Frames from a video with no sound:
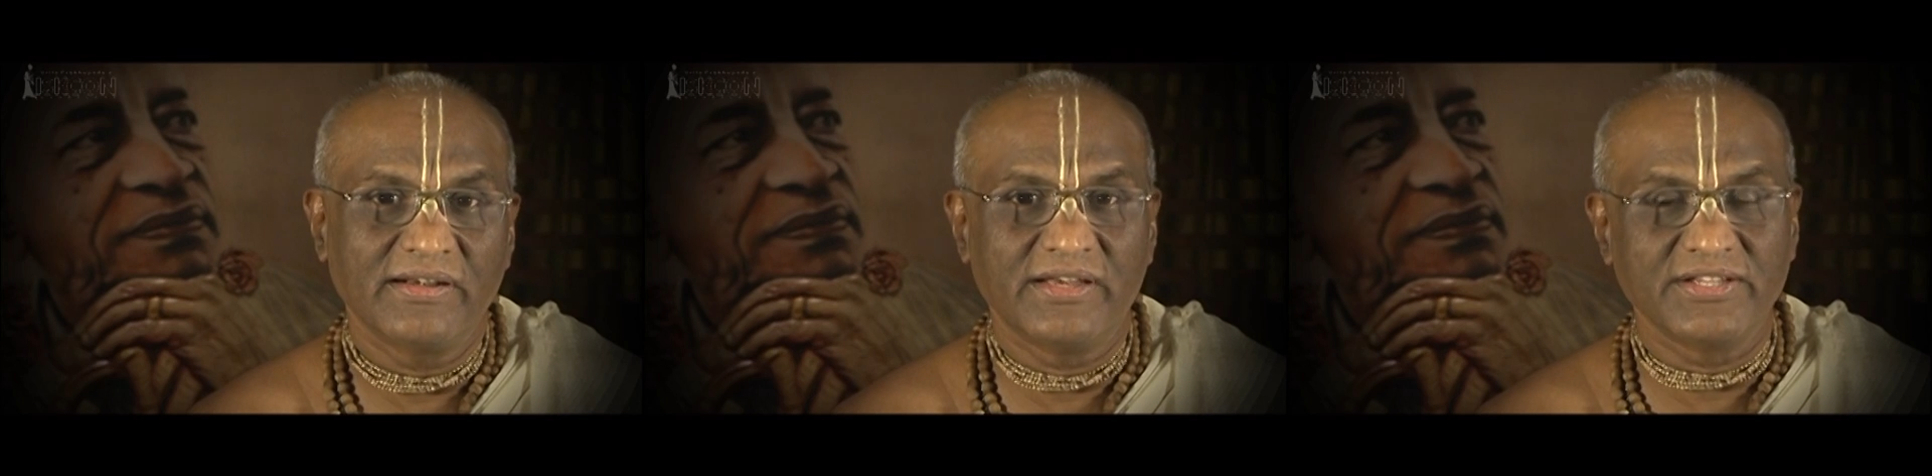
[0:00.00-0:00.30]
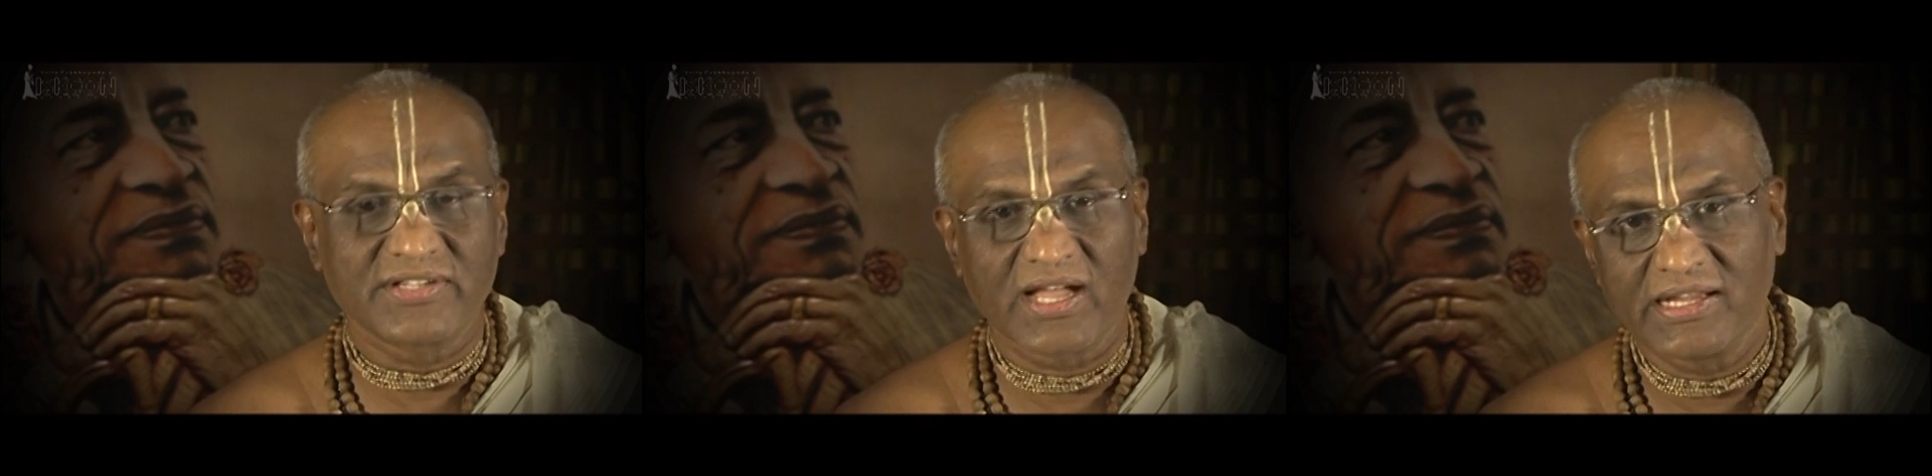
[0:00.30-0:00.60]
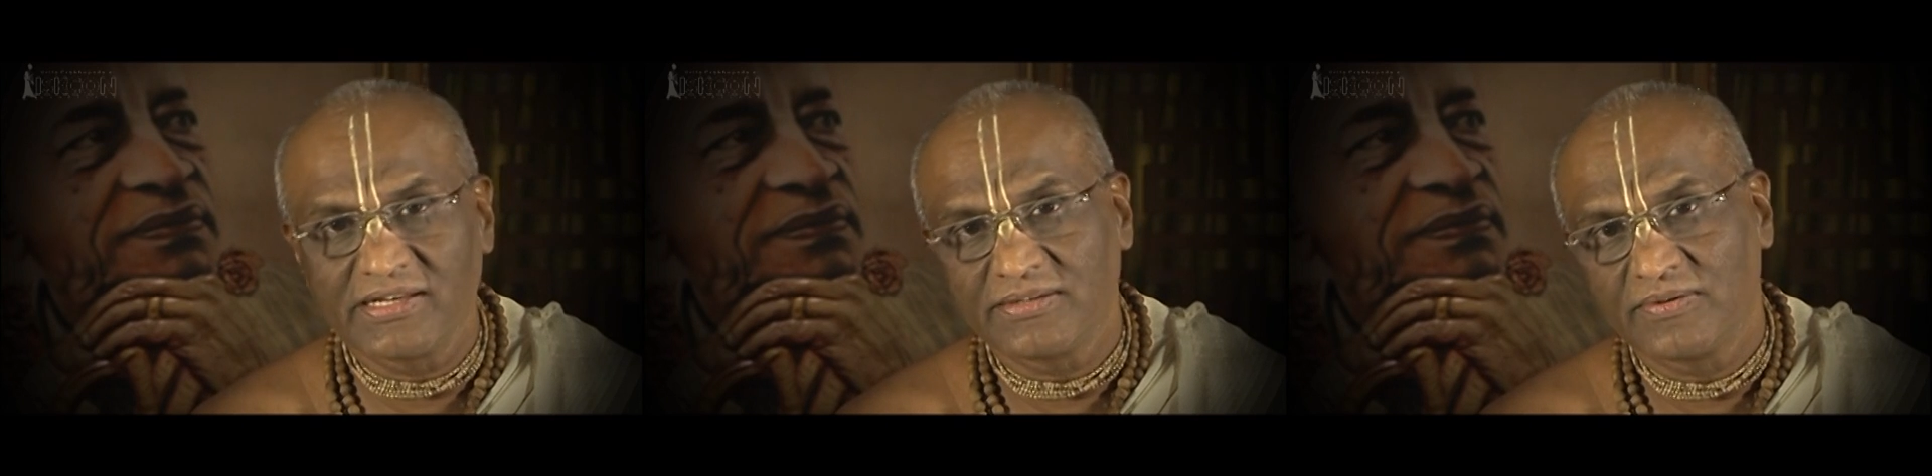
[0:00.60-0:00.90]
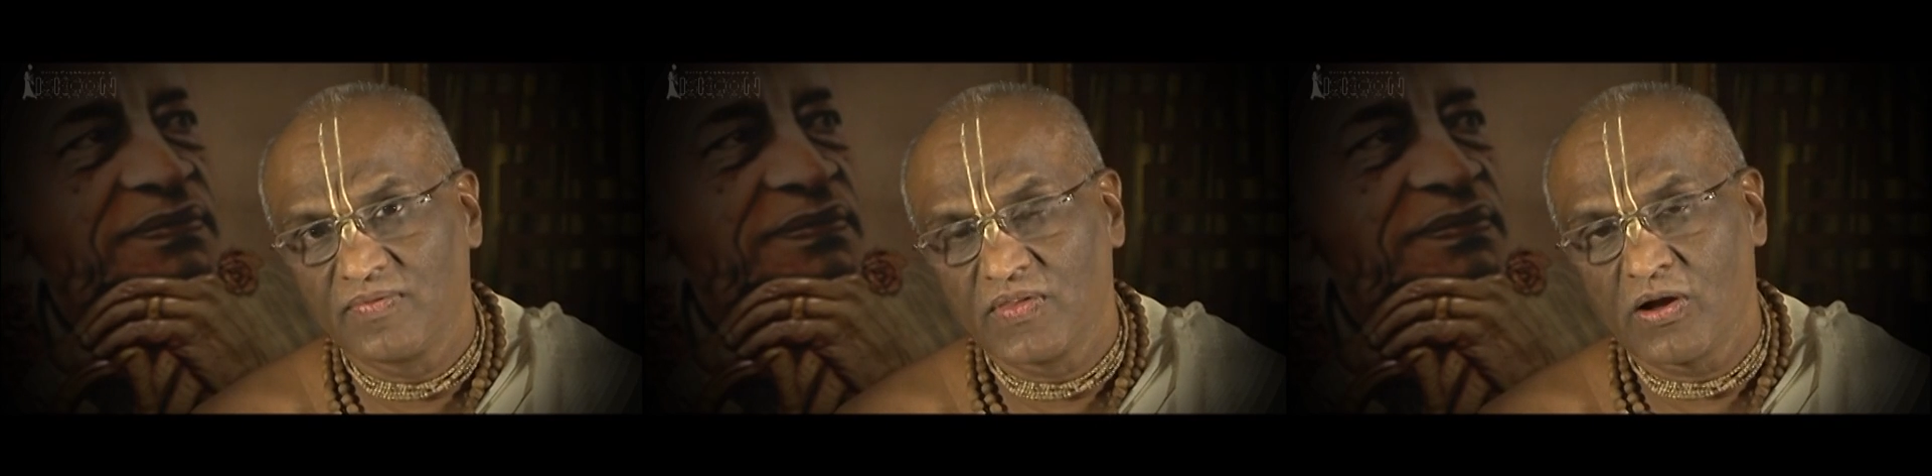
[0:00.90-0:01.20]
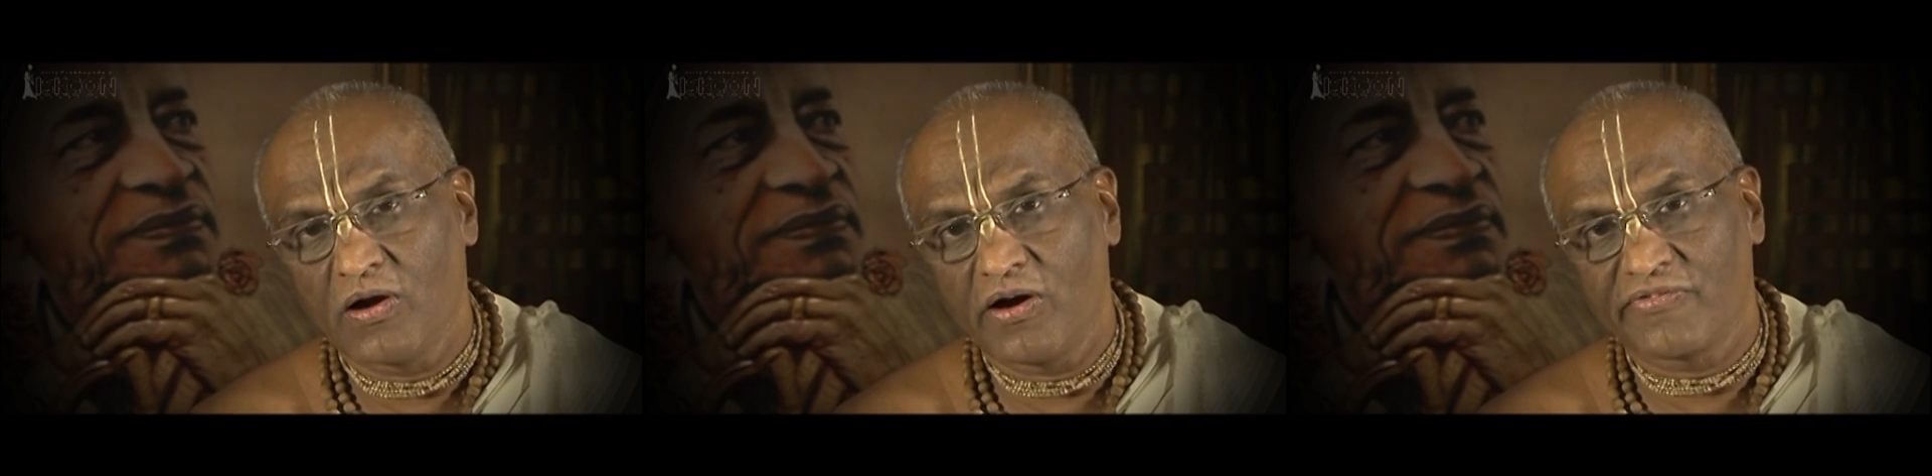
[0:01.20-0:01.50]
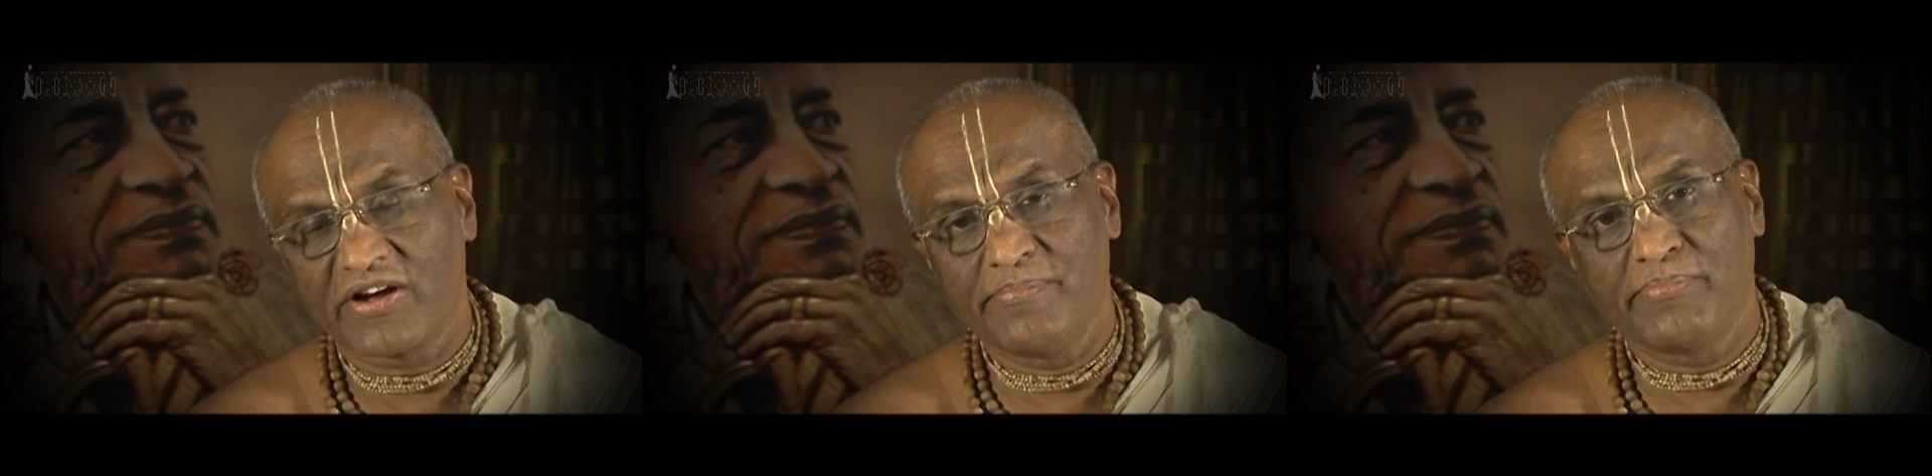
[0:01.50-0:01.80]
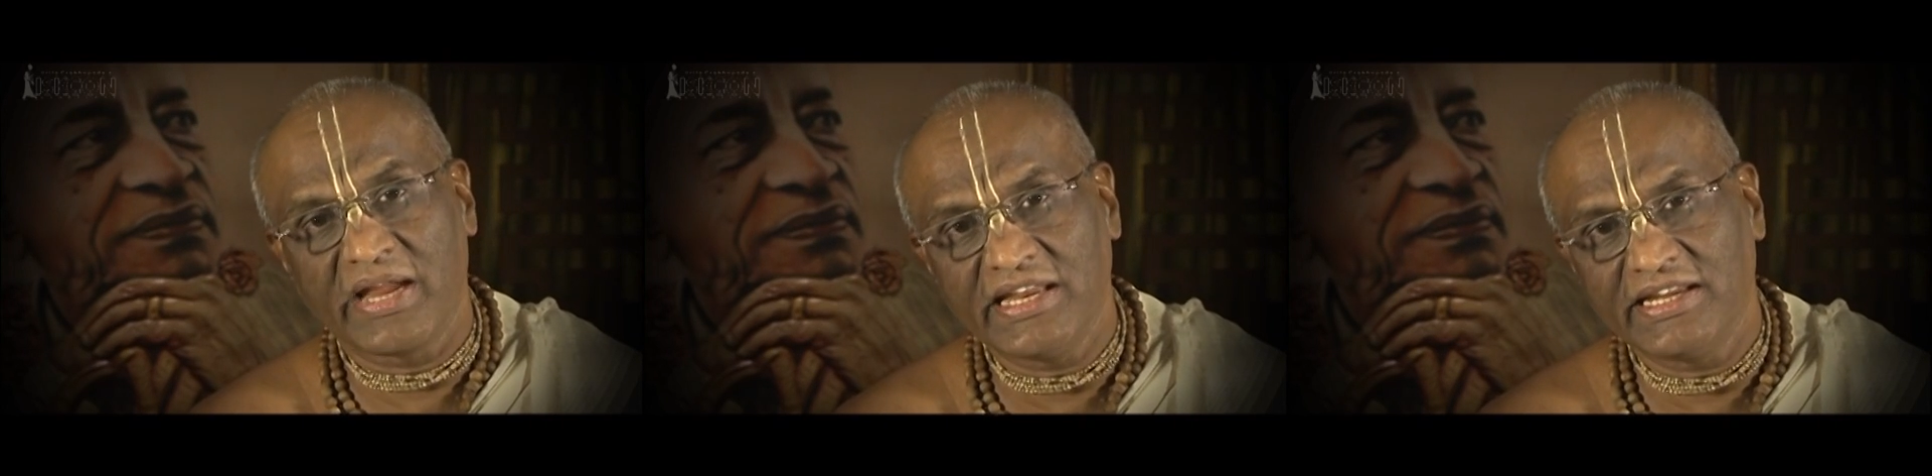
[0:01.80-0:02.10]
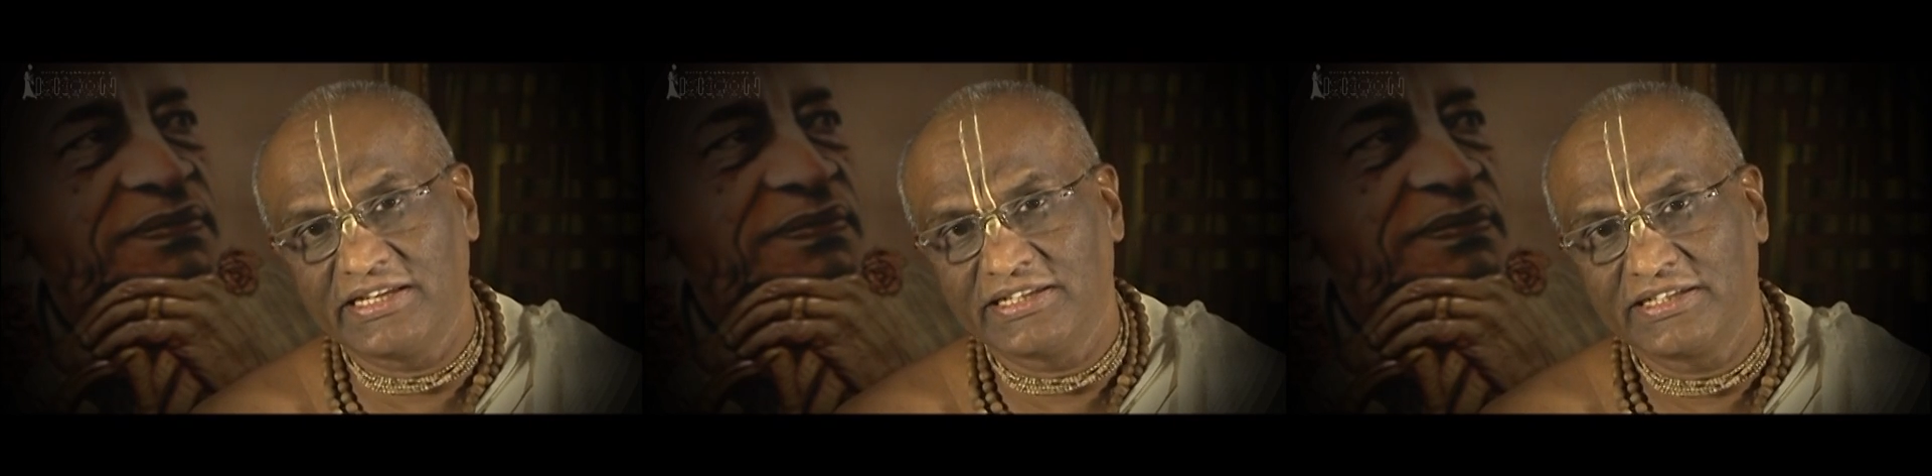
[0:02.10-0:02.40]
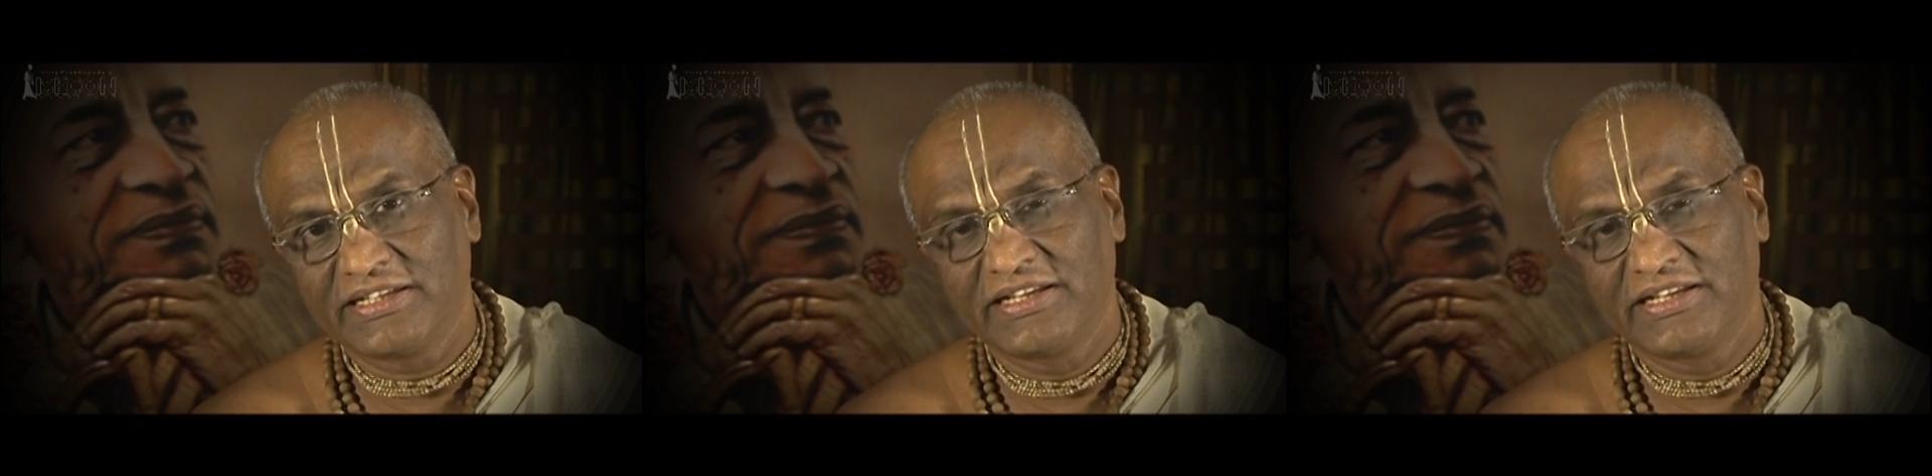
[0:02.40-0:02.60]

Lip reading: design of combining